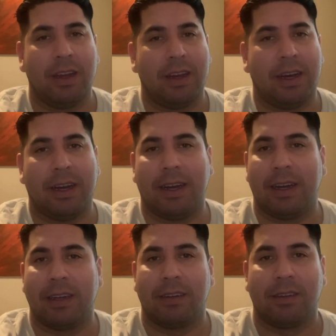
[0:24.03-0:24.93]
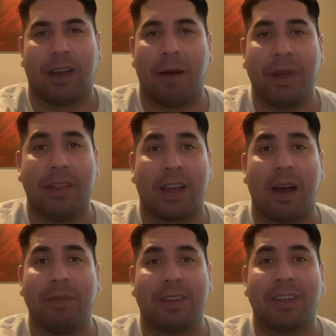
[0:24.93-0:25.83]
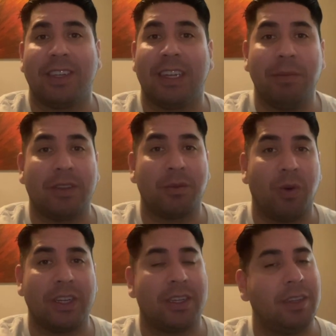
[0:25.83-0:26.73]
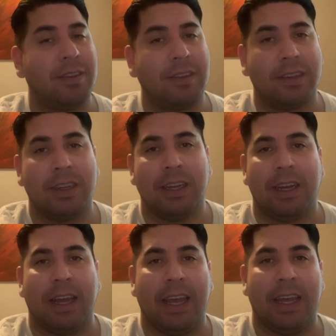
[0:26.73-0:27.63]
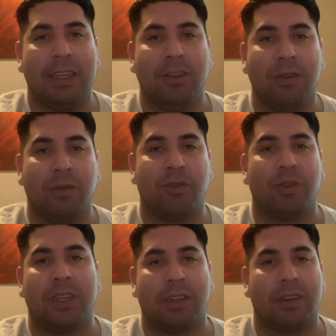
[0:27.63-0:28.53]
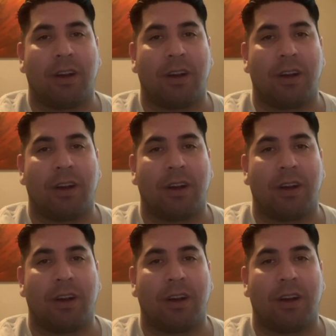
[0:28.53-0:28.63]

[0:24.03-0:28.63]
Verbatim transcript: Uh, comment in the comment section. Give me some questions, and you know the drill.